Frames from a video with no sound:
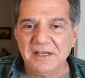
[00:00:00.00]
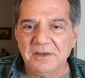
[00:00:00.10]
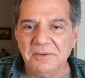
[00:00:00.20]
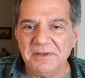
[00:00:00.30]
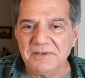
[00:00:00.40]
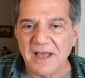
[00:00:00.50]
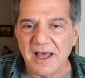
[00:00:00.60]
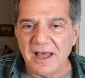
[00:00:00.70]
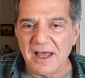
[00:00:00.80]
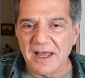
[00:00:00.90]
We've
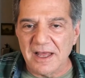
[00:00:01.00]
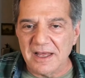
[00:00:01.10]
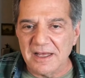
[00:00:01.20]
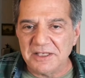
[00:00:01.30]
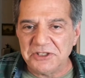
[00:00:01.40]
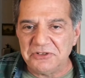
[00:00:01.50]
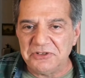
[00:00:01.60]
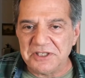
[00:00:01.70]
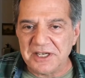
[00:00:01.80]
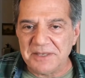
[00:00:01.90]
got Jesse
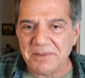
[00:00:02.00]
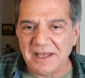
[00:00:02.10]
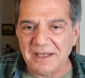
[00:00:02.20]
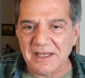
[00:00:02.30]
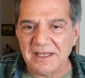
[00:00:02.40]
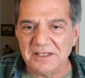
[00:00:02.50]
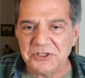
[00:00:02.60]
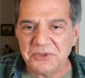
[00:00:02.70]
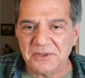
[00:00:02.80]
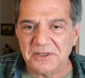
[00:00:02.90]
J. Peck, Ian
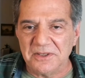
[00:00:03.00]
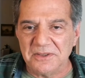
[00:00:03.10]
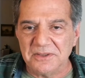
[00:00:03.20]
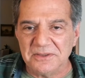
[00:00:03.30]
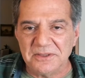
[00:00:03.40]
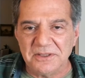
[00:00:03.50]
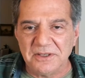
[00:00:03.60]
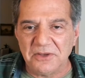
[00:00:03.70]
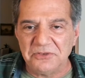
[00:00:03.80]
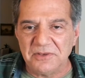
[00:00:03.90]
Shortle,
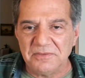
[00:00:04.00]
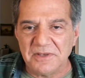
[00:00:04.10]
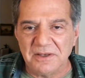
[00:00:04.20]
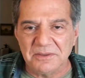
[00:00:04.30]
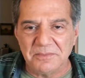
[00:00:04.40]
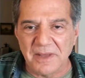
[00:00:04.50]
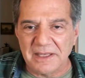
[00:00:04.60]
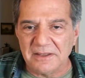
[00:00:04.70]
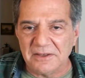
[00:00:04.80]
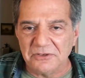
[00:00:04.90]
Ghost of Young
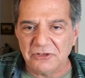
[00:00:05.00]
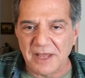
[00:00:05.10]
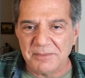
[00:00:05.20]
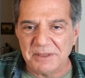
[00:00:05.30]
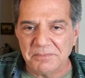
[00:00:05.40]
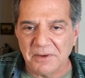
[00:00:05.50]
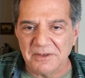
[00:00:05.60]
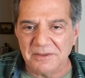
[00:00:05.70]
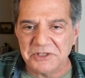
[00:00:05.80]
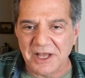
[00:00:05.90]
Michael, Simon
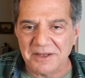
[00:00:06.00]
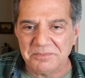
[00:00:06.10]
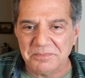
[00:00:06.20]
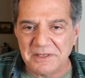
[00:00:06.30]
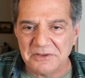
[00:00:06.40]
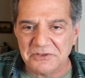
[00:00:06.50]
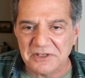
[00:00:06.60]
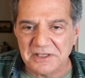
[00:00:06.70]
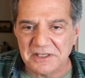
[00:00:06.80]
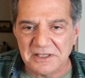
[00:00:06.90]
Burnham, John
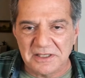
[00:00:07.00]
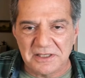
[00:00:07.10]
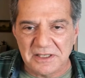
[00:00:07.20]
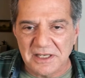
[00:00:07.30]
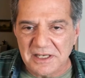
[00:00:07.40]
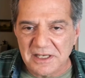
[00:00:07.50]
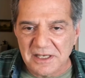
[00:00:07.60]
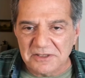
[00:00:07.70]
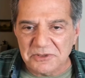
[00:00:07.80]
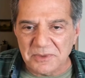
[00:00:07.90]
Pearson,
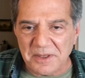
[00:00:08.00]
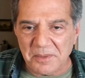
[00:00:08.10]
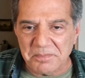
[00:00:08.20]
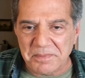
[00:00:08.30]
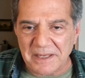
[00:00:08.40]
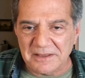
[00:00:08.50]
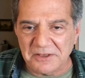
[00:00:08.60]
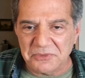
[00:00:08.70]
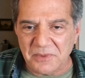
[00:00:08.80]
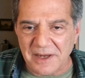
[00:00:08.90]
Terrell
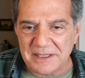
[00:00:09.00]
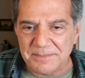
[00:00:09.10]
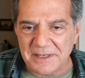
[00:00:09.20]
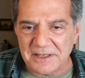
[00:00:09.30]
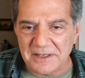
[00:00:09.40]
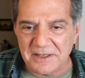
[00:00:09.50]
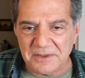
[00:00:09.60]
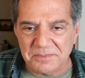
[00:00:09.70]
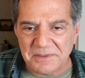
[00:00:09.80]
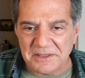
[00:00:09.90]
Beckless, Riney
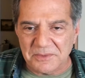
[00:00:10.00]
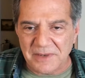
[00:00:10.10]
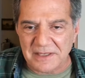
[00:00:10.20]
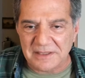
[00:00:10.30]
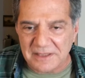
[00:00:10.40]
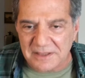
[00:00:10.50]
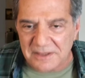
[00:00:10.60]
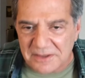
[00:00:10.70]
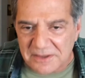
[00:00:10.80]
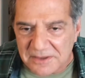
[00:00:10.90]
Bear, Peter
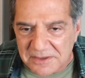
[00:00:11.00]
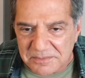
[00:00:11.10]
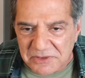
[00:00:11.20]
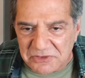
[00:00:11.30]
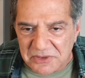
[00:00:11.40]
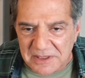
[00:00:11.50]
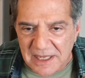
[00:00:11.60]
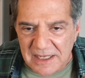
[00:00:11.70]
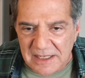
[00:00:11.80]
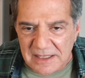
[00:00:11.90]
Rayhill, Mr.
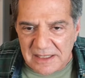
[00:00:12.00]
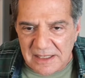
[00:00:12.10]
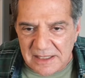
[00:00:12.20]
K.